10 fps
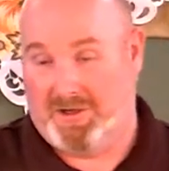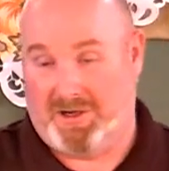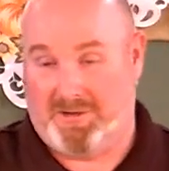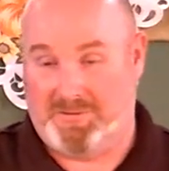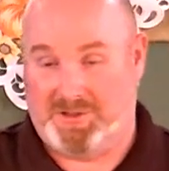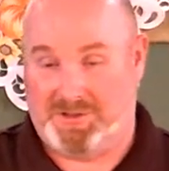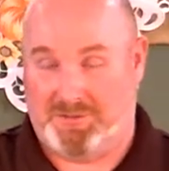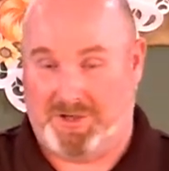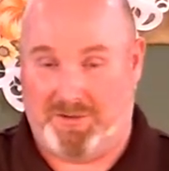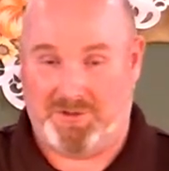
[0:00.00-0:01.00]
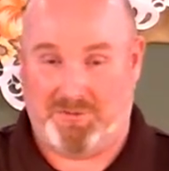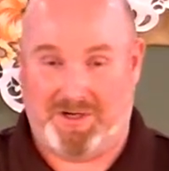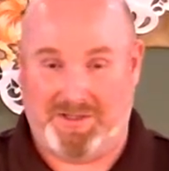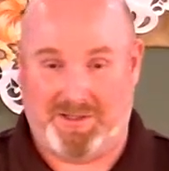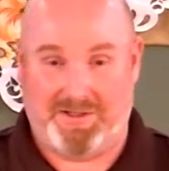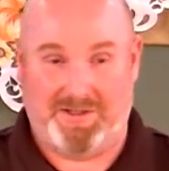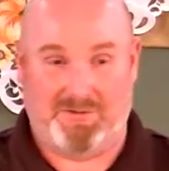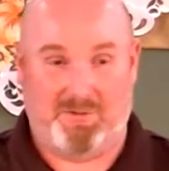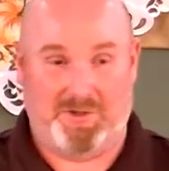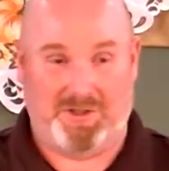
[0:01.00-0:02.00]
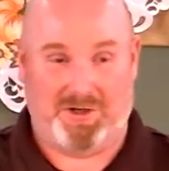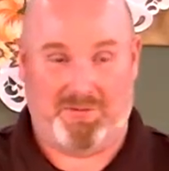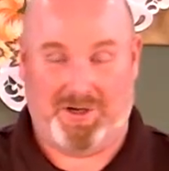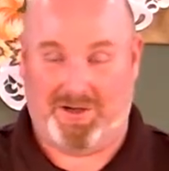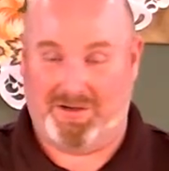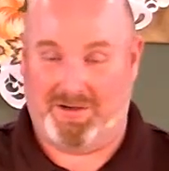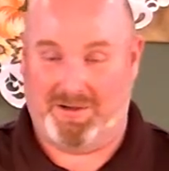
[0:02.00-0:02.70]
So sometimes you might see this when we talk about